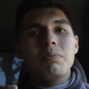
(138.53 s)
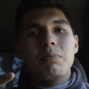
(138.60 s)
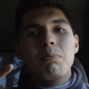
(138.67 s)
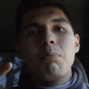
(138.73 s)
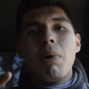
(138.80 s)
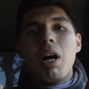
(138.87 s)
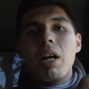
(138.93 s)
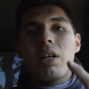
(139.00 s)

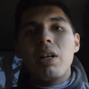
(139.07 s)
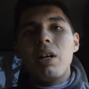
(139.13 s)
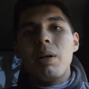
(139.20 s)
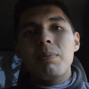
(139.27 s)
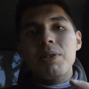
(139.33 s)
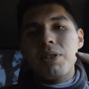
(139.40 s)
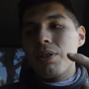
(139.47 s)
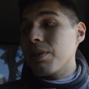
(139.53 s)
mock up
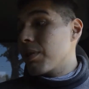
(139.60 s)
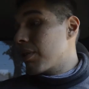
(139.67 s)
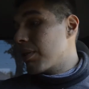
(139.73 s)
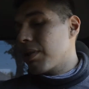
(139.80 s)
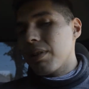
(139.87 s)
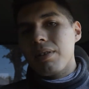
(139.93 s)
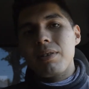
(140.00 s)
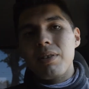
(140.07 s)
to your
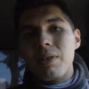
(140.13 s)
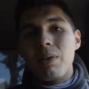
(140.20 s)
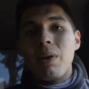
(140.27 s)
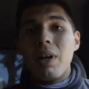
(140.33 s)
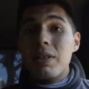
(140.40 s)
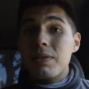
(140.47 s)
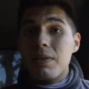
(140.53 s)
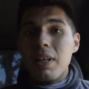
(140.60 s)

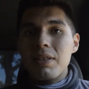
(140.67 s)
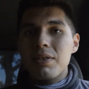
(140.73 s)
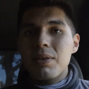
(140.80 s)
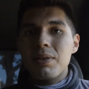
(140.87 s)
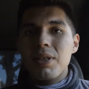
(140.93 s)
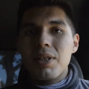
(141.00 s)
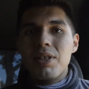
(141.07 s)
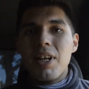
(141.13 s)

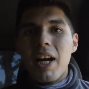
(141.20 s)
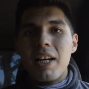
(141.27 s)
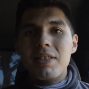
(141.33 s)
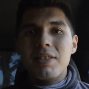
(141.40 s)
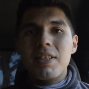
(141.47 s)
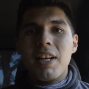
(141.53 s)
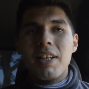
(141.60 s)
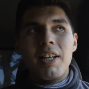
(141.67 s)
S13
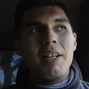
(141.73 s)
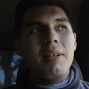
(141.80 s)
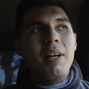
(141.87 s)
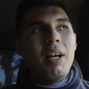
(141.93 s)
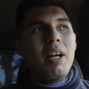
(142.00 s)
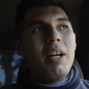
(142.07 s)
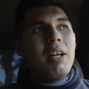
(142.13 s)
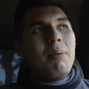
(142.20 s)
chassis and then
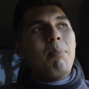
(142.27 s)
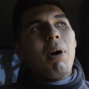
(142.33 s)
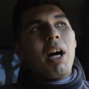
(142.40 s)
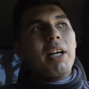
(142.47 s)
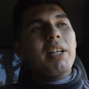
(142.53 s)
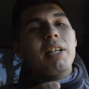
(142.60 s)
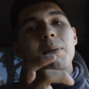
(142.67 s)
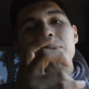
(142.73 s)

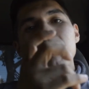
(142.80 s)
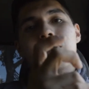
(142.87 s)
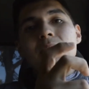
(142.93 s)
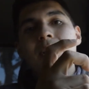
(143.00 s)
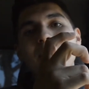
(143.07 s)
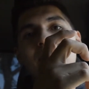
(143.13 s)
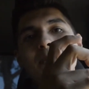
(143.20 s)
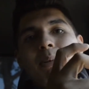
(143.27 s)
mock it up to
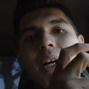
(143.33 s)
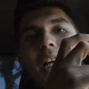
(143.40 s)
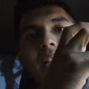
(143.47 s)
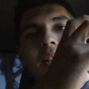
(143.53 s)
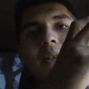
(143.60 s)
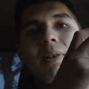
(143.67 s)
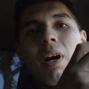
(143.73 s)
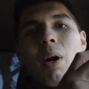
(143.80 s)
your brand
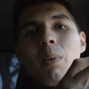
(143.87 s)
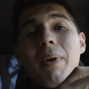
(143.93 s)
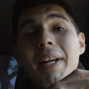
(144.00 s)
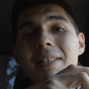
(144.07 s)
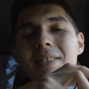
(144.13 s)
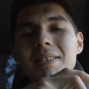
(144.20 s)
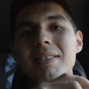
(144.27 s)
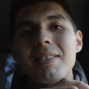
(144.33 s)
new
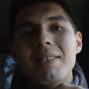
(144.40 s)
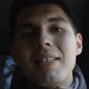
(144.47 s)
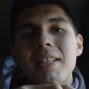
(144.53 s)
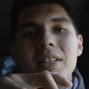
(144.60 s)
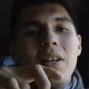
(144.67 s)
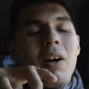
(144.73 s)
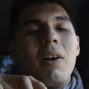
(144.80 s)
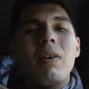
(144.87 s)
racing
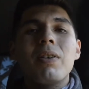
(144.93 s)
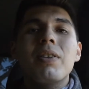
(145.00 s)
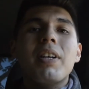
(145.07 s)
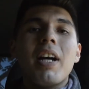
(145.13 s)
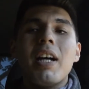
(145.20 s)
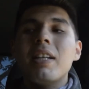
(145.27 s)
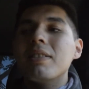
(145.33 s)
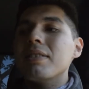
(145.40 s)
seat. No, you
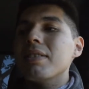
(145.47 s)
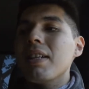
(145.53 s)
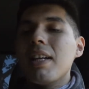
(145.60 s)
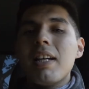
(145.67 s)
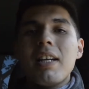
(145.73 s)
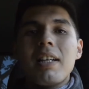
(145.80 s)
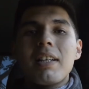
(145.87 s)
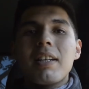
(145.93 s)
guys
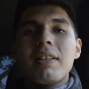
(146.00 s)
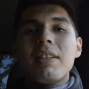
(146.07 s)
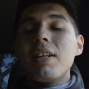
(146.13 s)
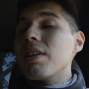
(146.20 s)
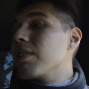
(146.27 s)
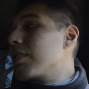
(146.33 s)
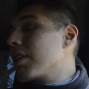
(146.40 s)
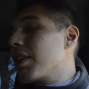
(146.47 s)
can
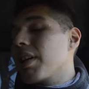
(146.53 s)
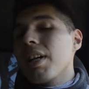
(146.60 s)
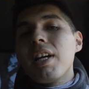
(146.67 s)
literally